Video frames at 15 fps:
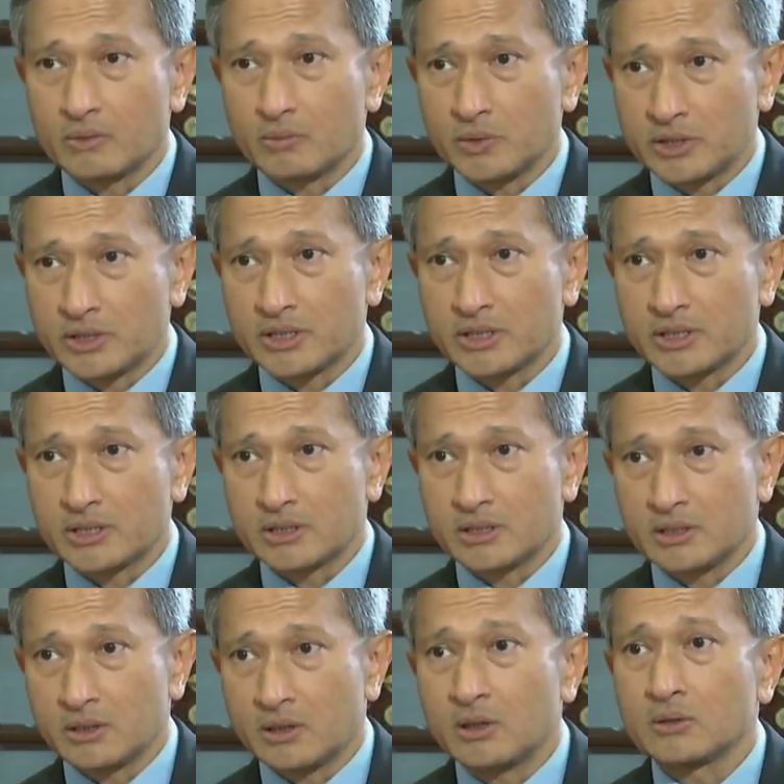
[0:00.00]
which is
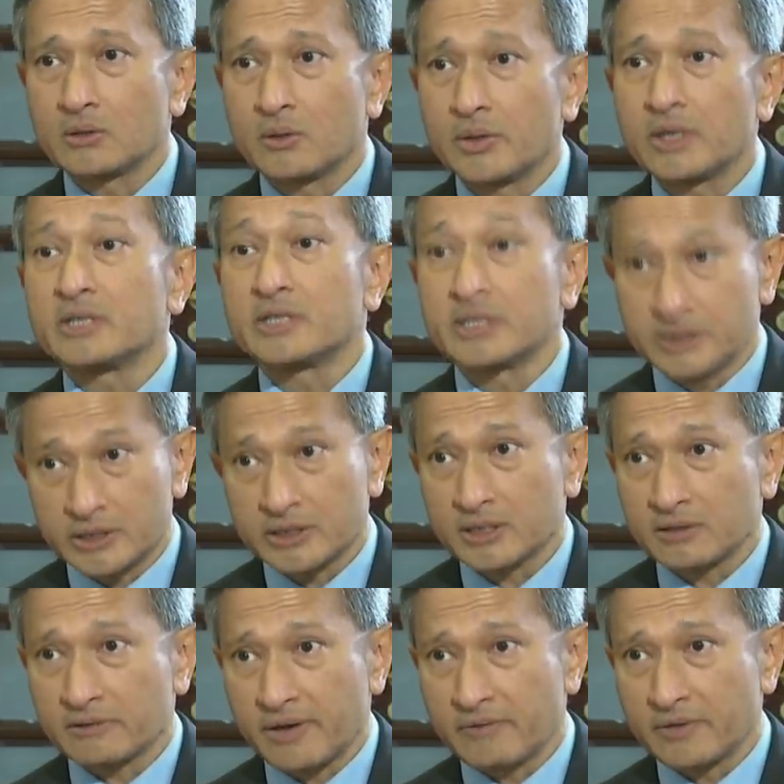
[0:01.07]
the ongoing
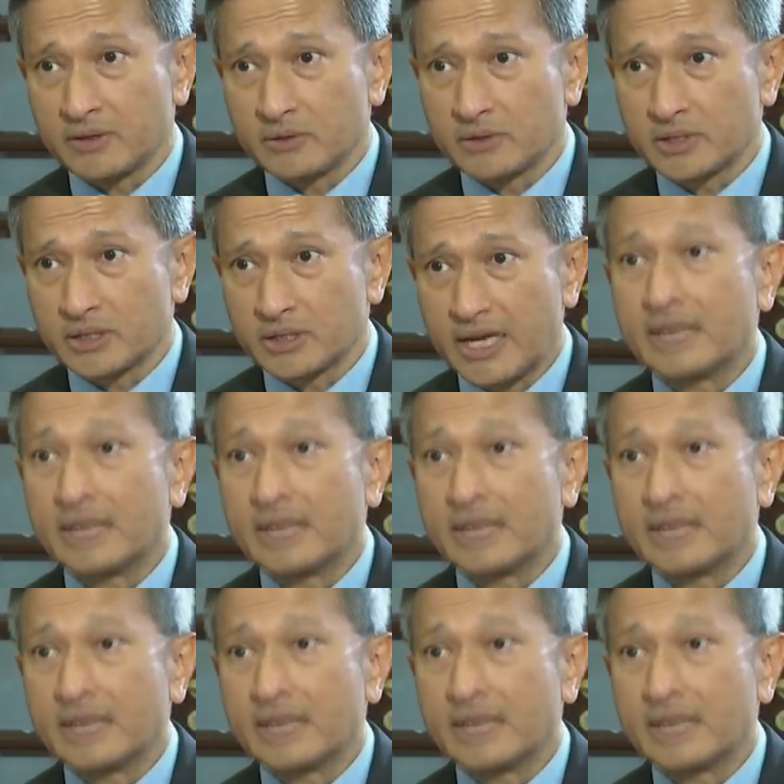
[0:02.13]
digital revolution